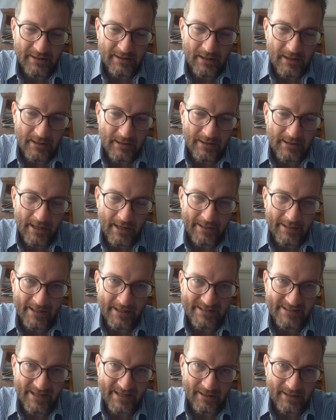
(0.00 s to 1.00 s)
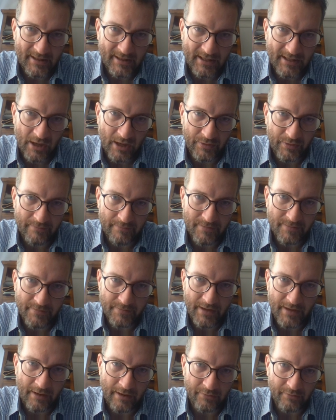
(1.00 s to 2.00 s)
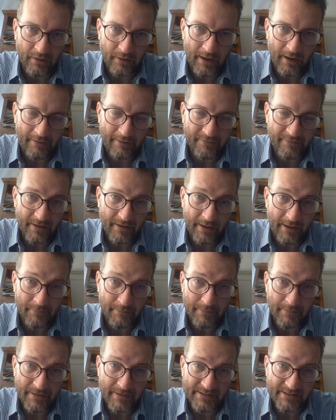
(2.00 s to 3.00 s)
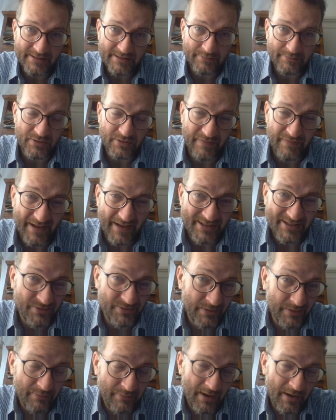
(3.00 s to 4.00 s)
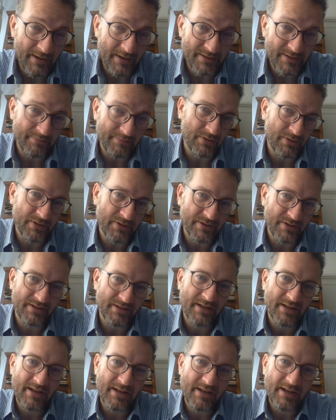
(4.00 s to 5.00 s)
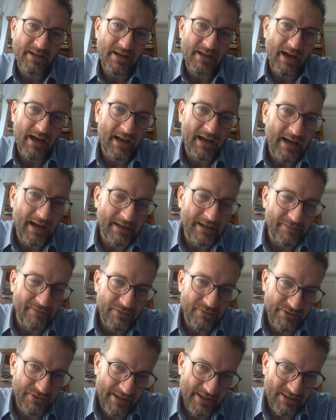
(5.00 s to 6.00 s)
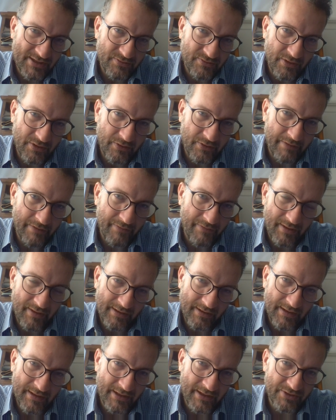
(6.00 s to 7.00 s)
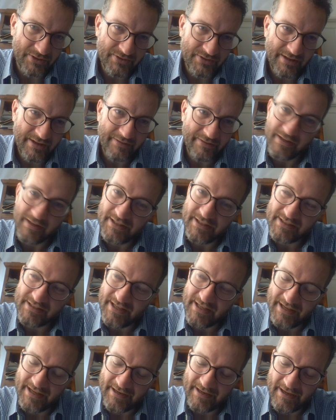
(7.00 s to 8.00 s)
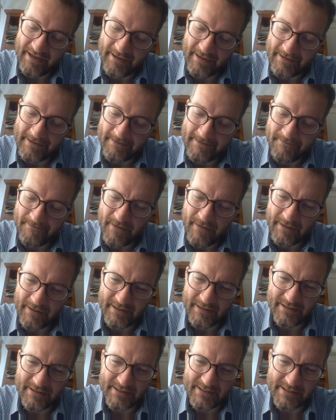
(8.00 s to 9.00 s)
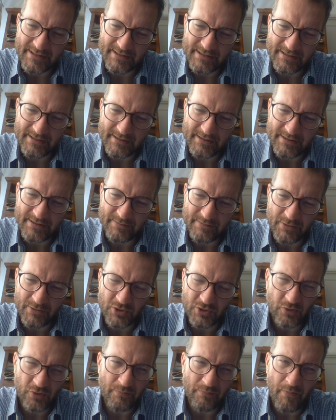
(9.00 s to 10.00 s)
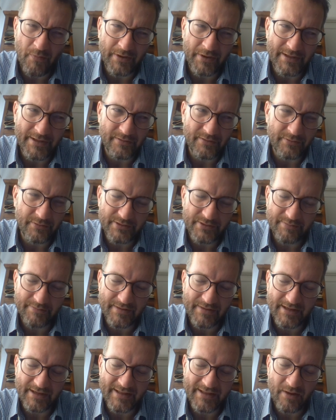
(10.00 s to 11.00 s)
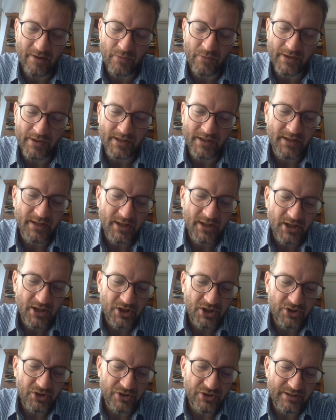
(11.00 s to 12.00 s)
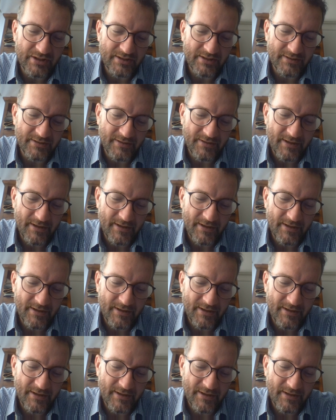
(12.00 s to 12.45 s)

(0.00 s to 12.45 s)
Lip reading: that's the other thing I would implement. I would implement some sort of S3 browser, because I kind of use S3 on everything that I use nowadays. And I think there's a project called Monet or something like that, where you can